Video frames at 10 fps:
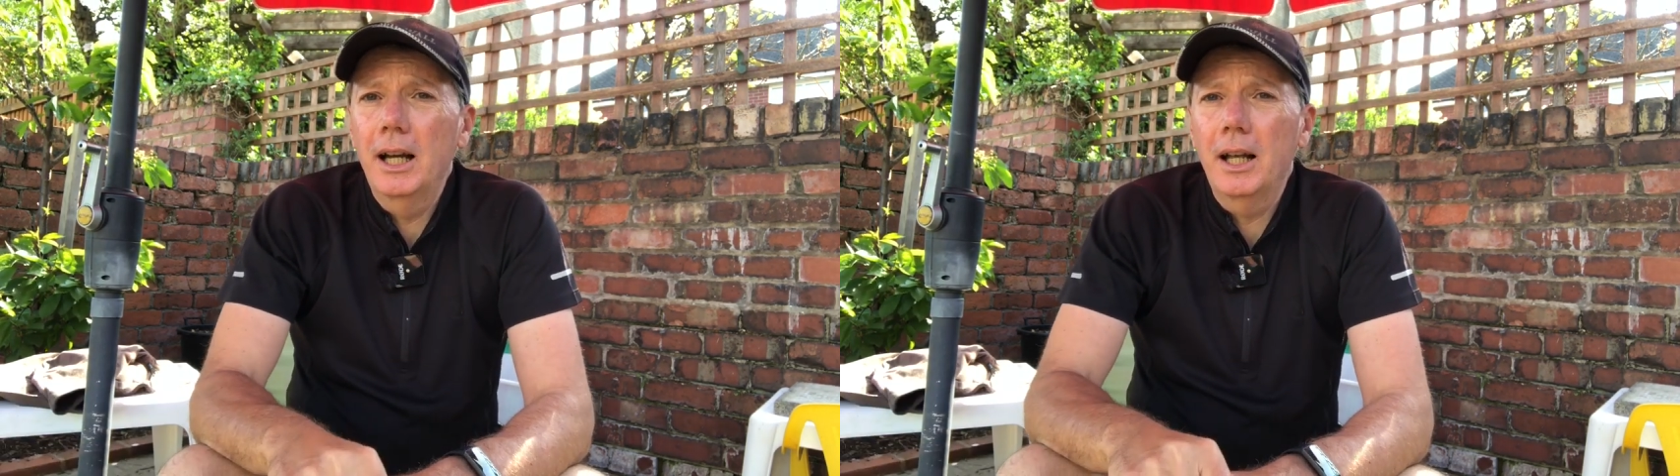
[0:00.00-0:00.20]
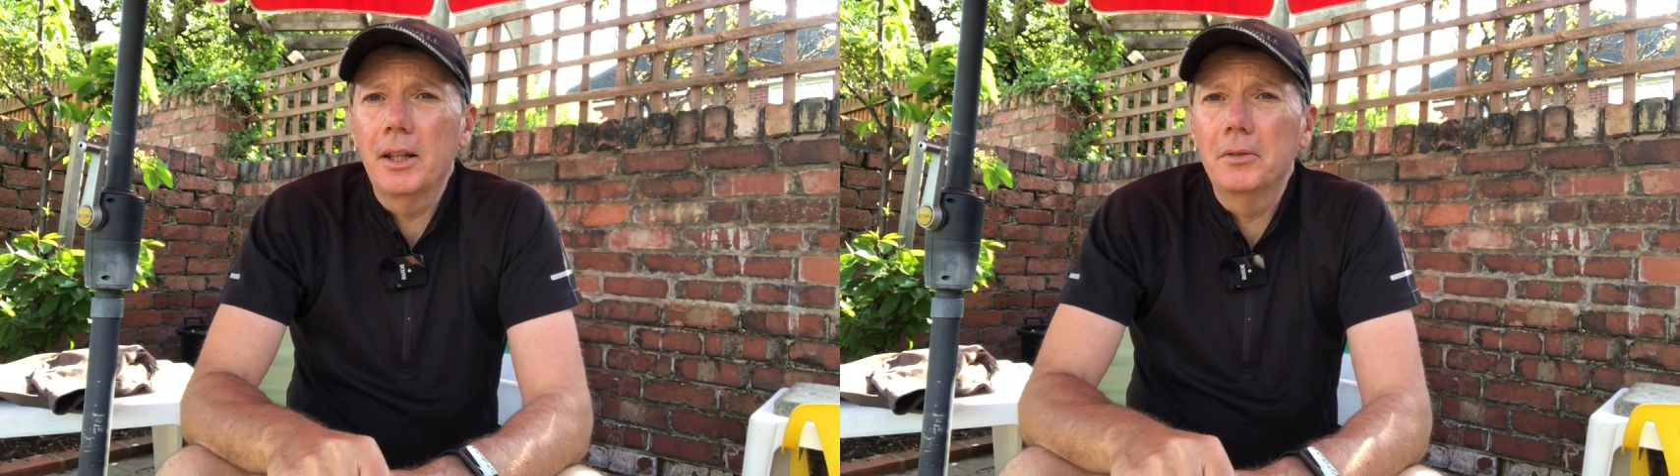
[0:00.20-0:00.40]

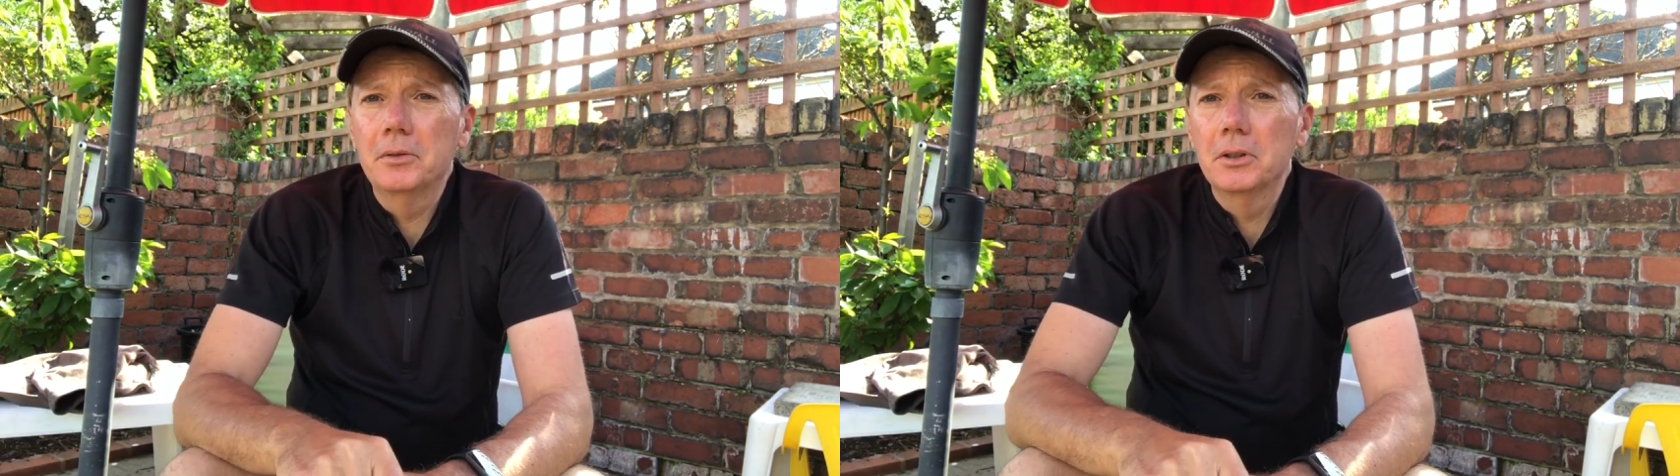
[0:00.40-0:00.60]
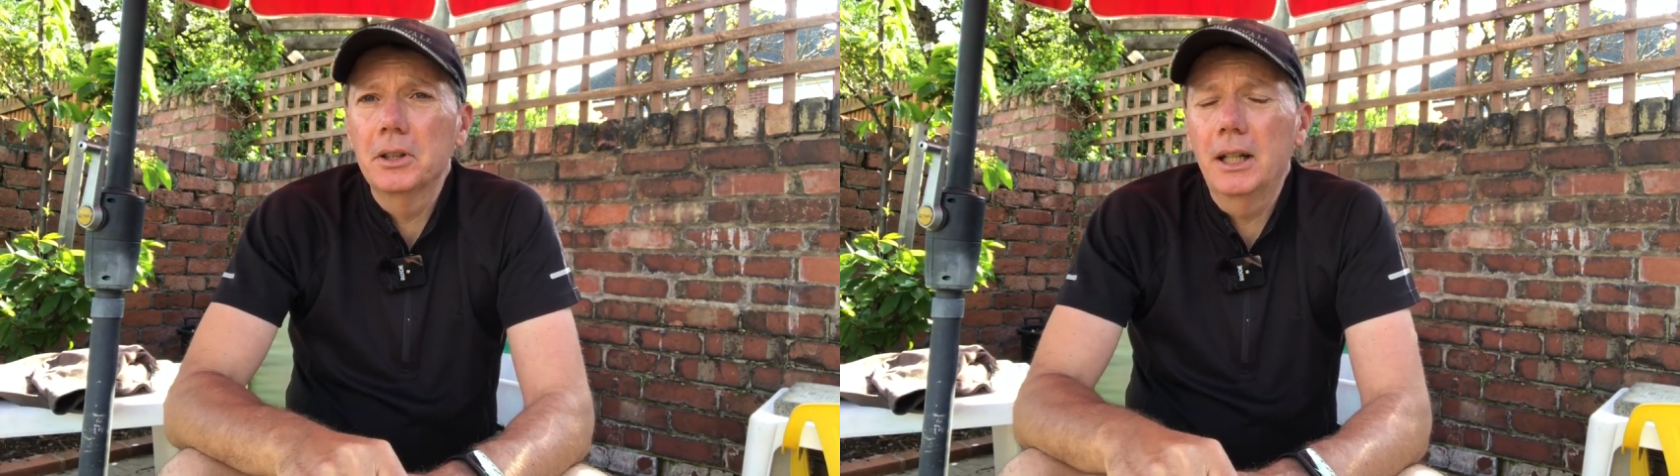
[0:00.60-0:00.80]
at the
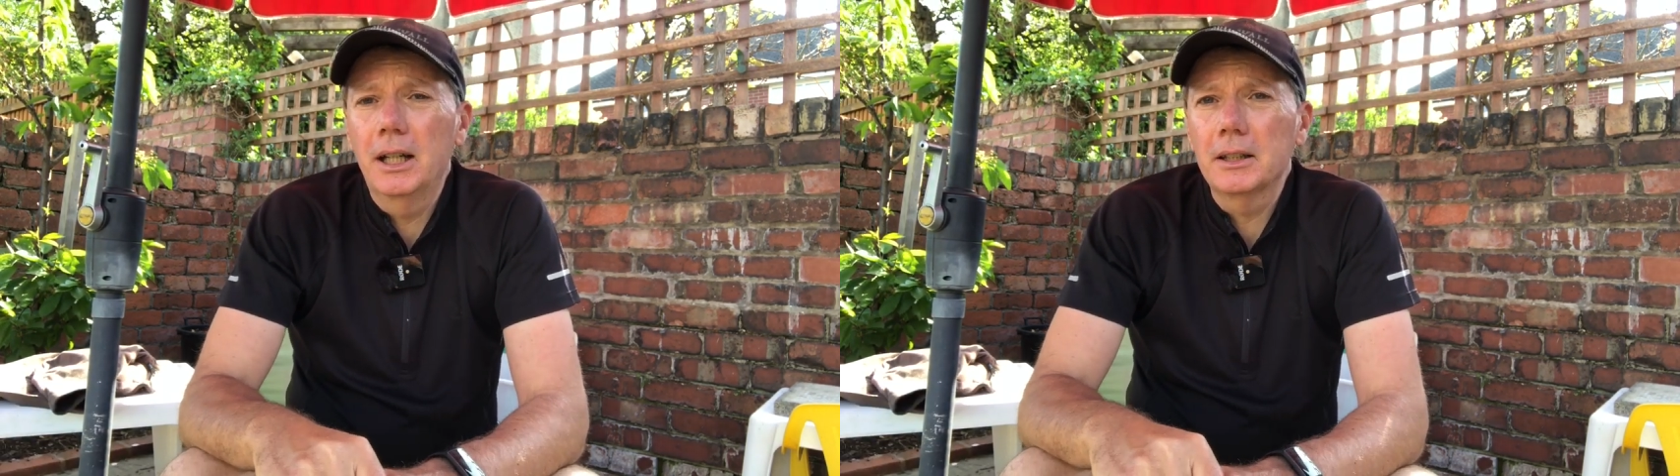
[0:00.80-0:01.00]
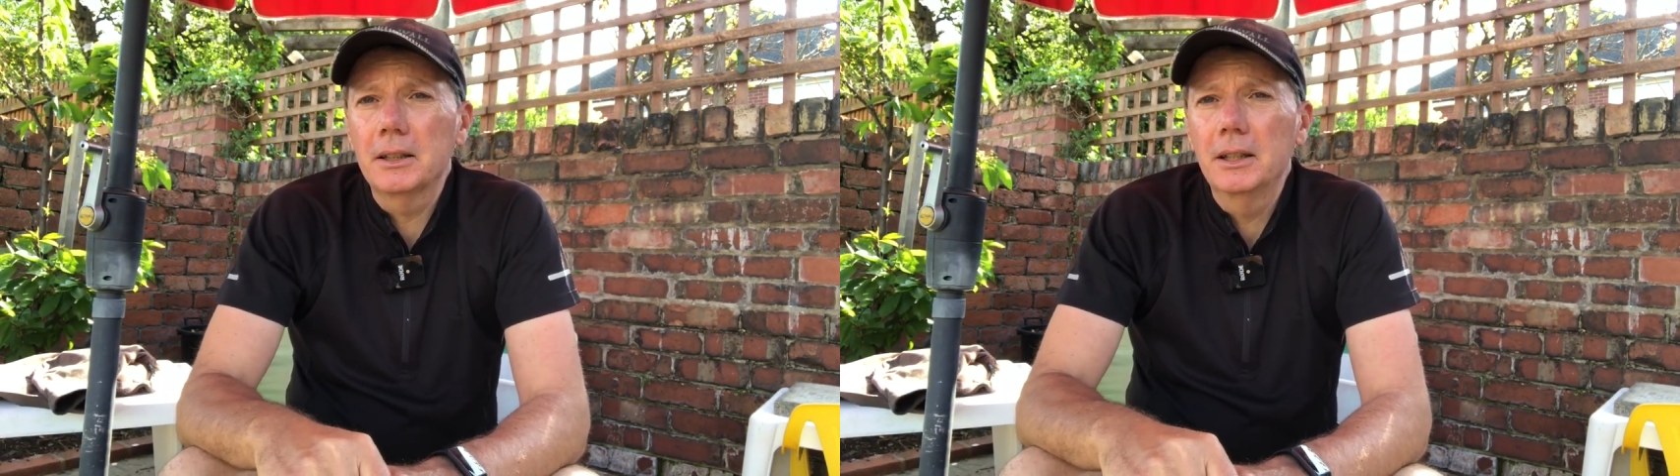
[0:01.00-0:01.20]
front
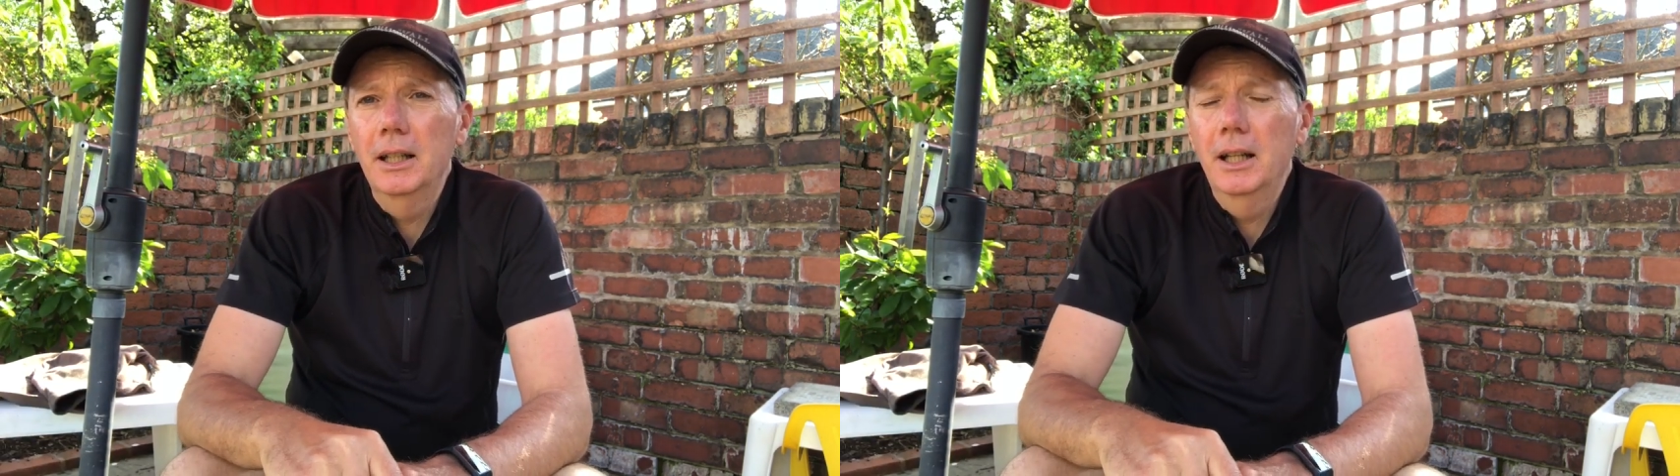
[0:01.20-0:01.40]
garden